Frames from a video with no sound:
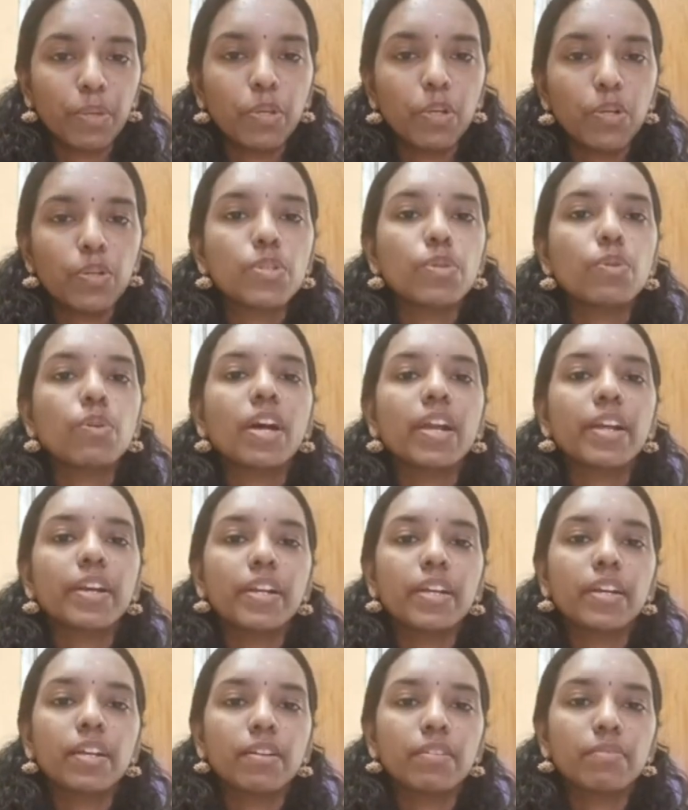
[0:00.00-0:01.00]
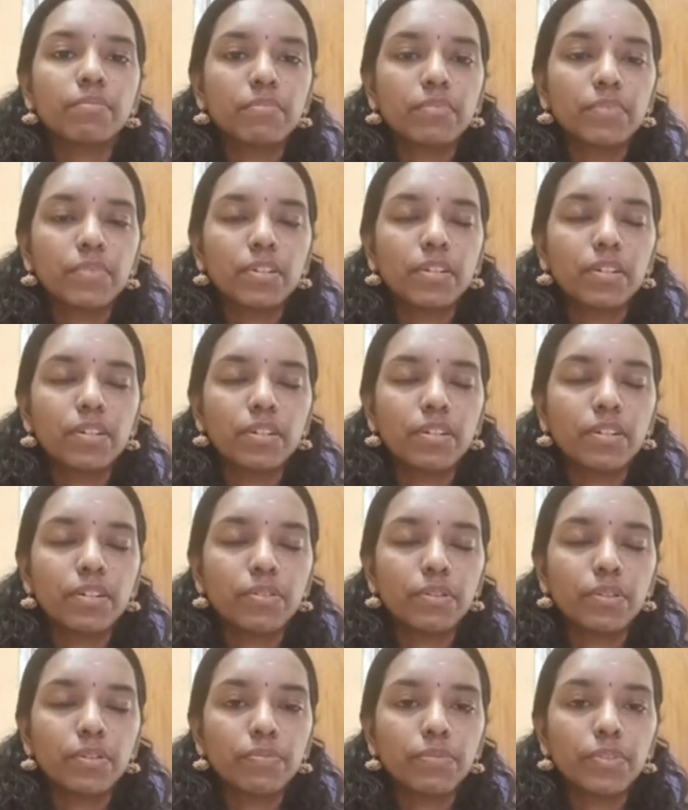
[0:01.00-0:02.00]
because you are
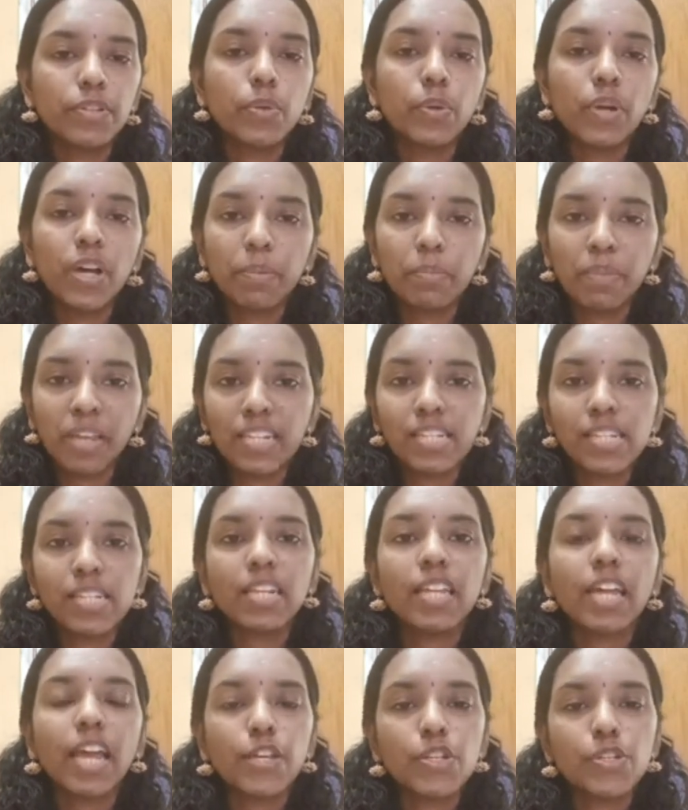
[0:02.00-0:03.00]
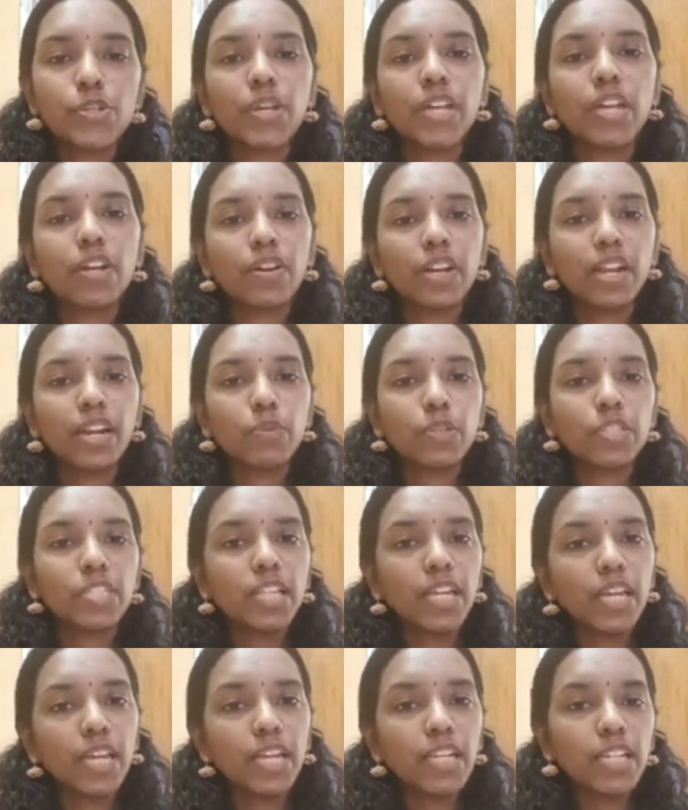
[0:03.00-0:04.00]
maintaining eye to eye contact with
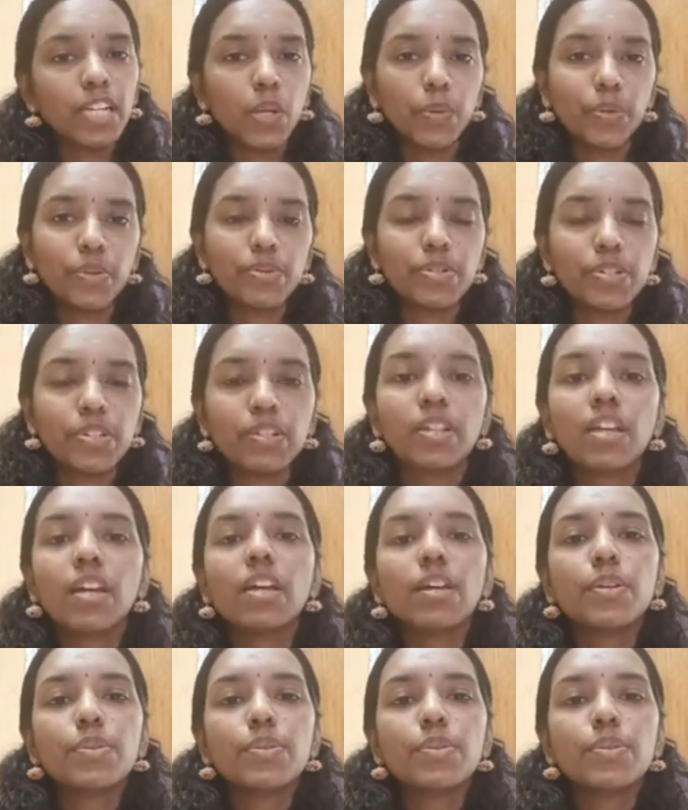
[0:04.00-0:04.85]
the interlocutor.